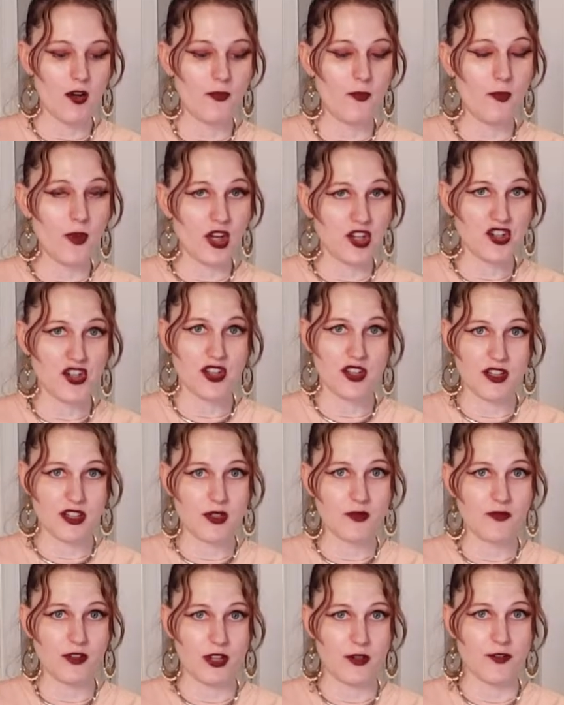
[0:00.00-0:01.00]
much this
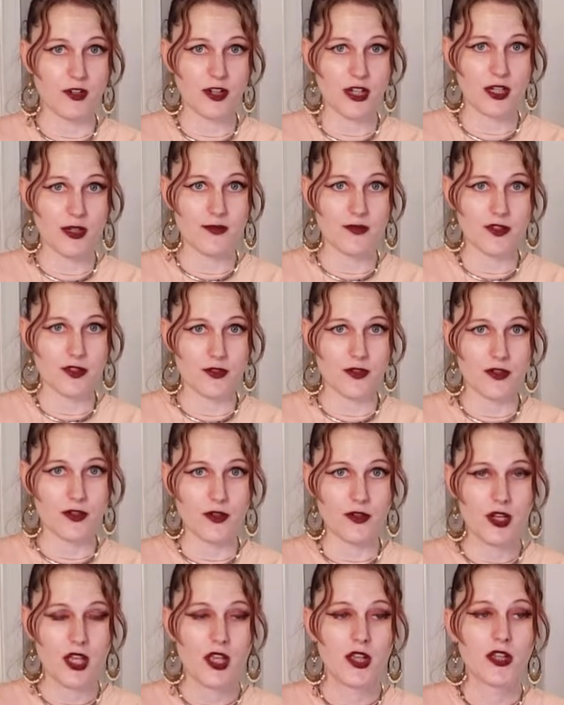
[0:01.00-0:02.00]
flavor comes through.